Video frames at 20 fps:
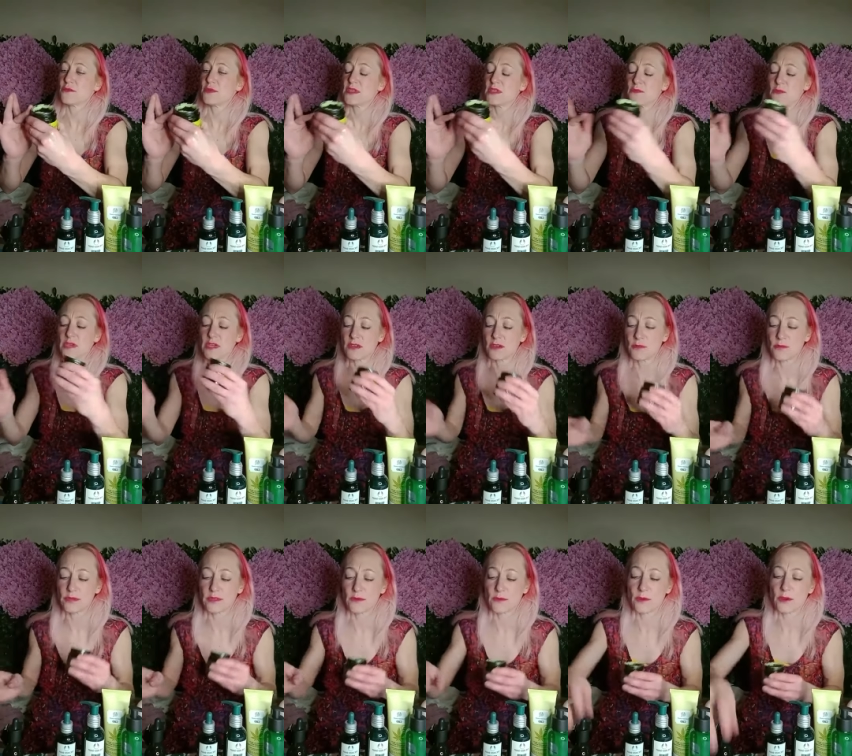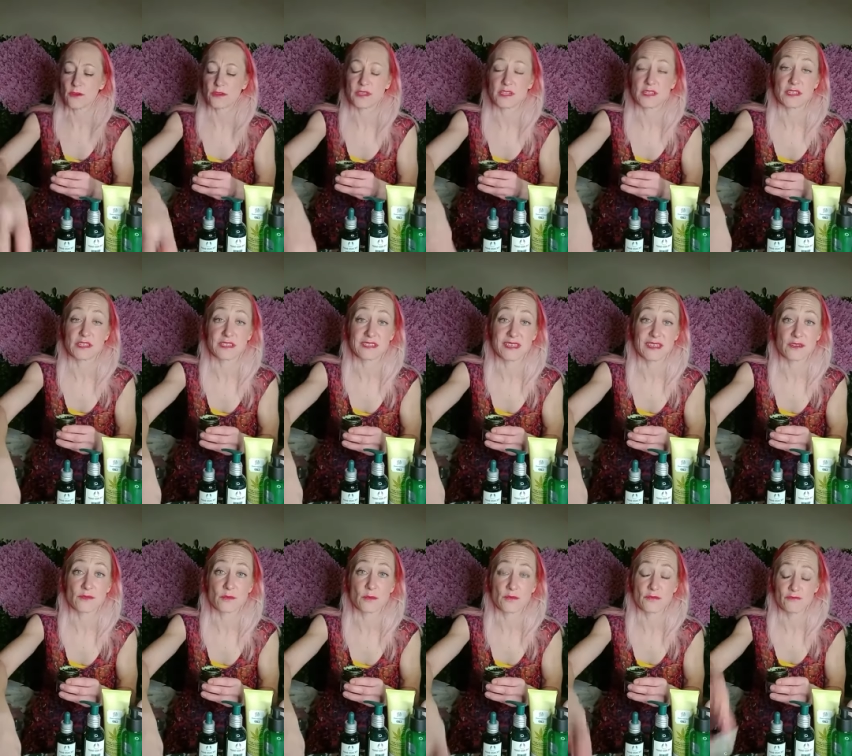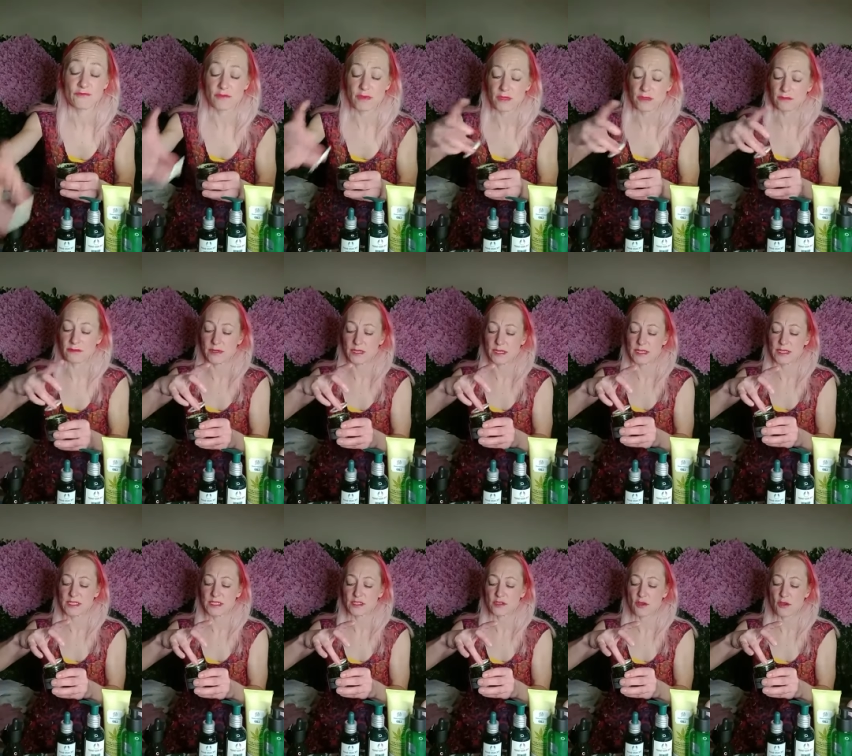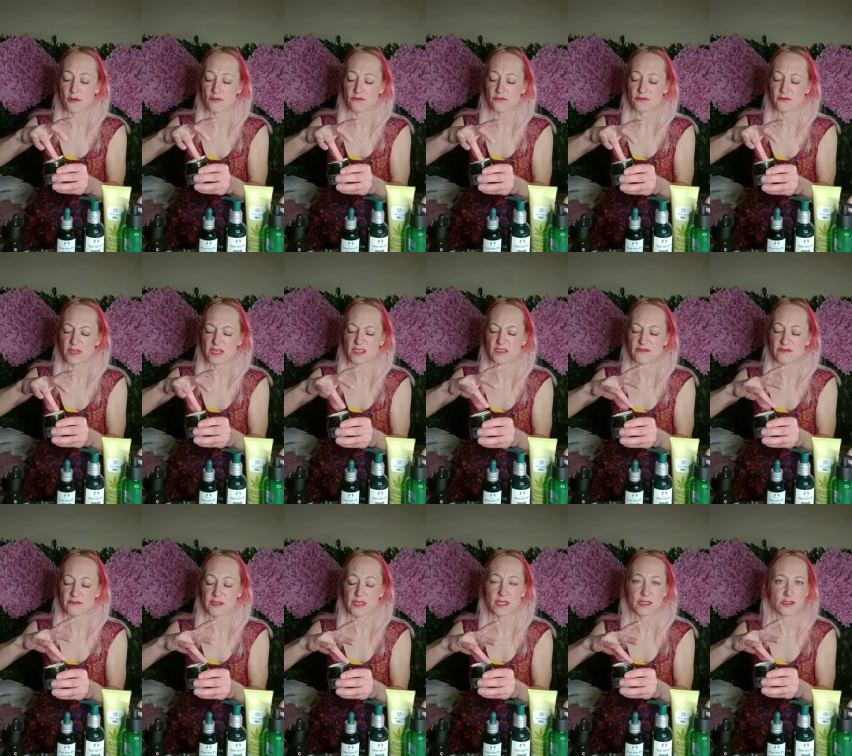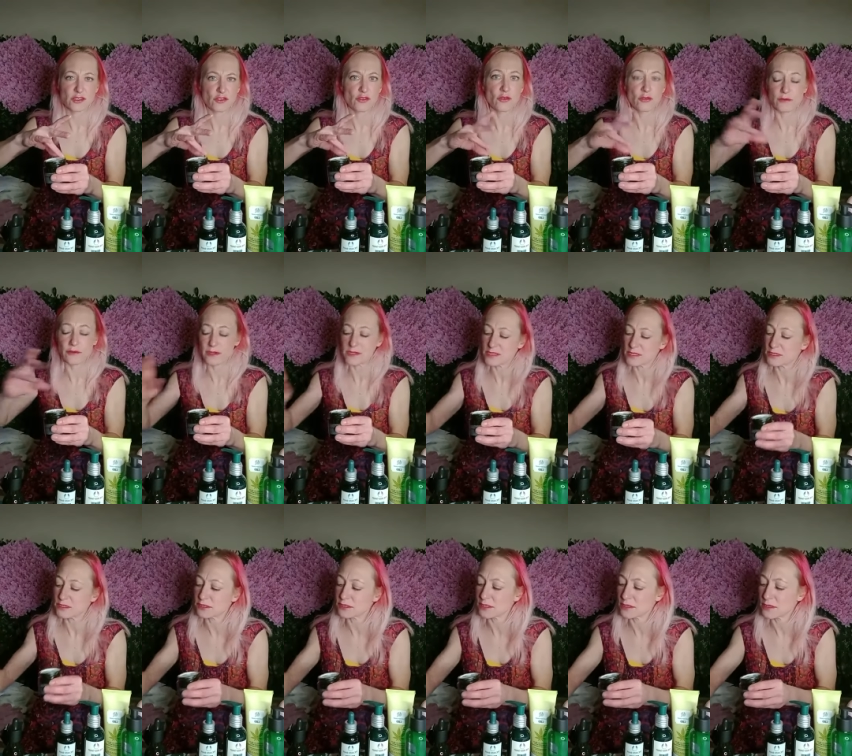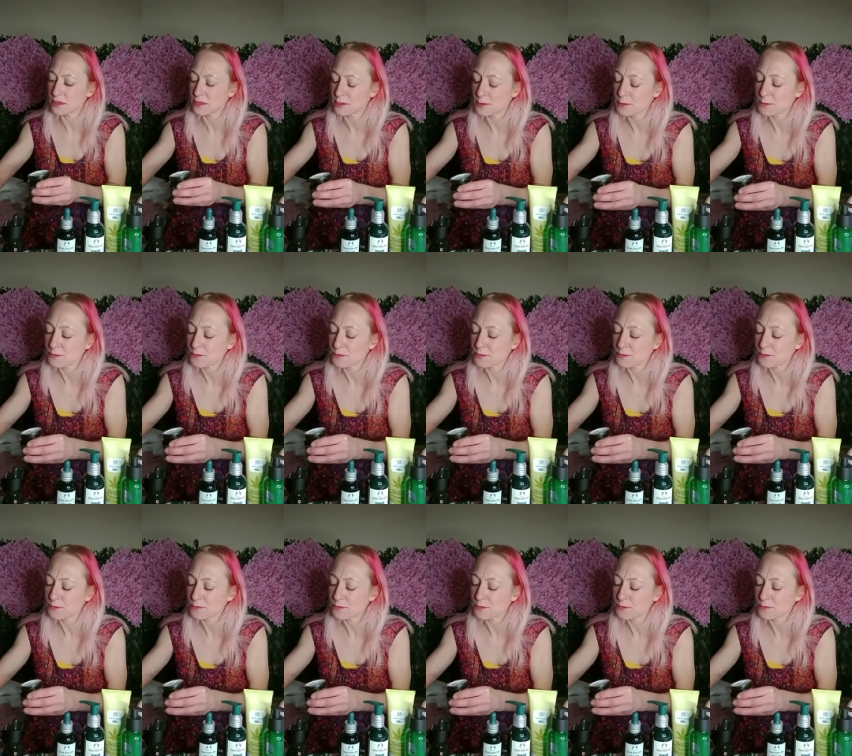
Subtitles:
So when you wake up in the morning, your skin will be really soft, really feel nourished,